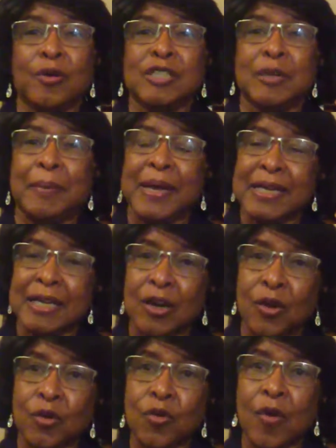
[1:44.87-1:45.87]
depending
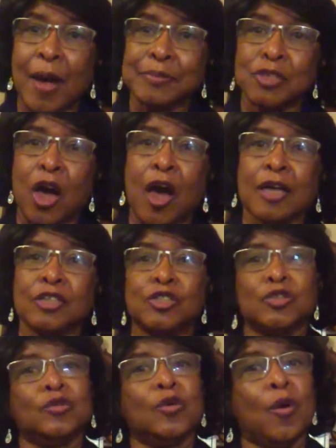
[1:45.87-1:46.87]
on who I'm talking
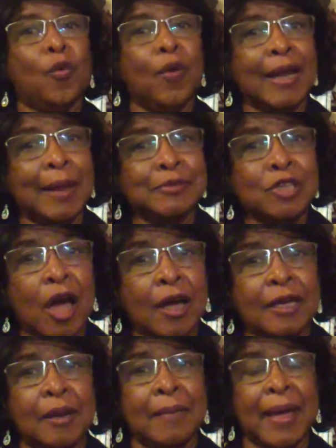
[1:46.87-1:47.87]
to or what I'm
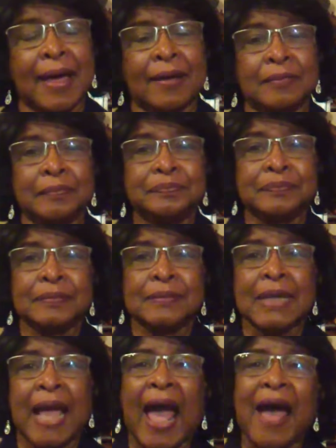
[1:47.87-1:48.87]
talking about.
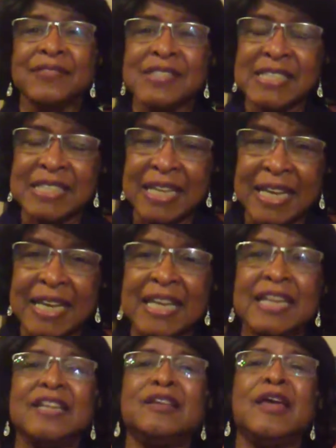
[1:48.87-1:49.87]
I've
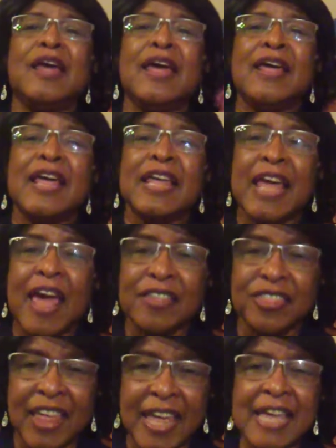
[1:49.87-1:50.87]
seen
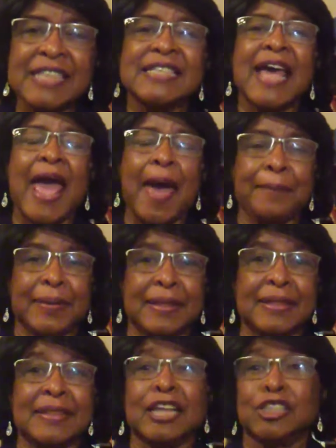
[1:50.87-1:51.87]
things
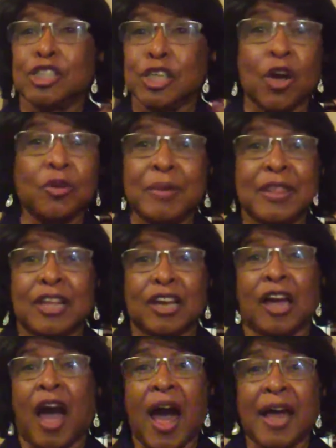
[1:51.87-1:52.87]
happen that showed me
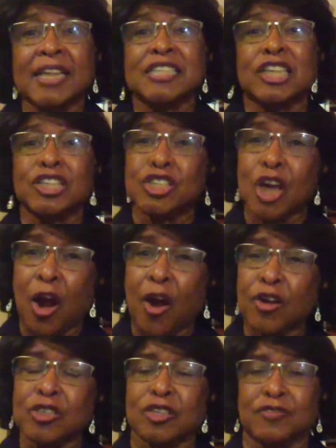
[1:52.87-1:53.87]
that God is in
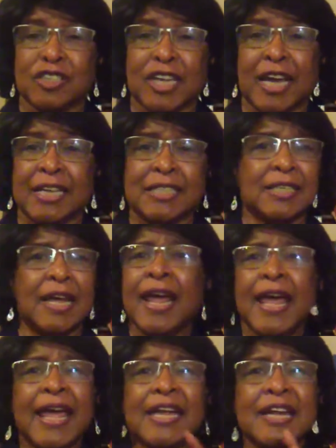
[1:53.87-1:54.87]
charge of change.
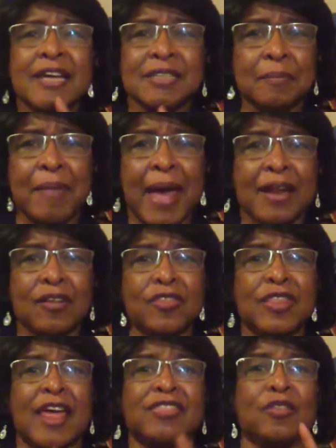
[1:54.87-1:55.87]
It doesn't matter
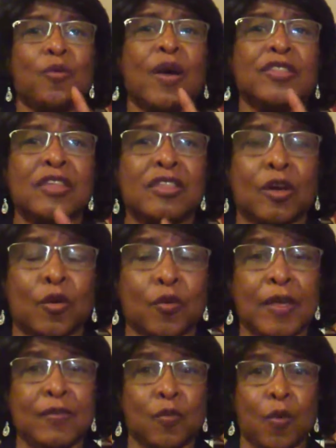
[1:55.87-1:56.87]
that whether the
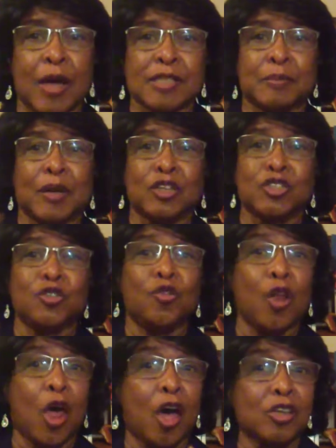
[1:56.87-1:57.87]
grief was because you
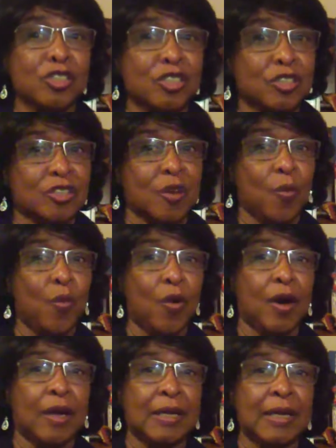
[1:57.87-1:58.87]
lost
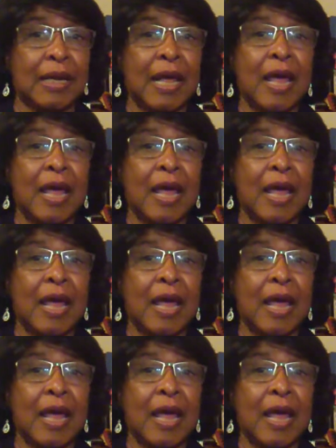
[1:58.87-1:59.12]
someone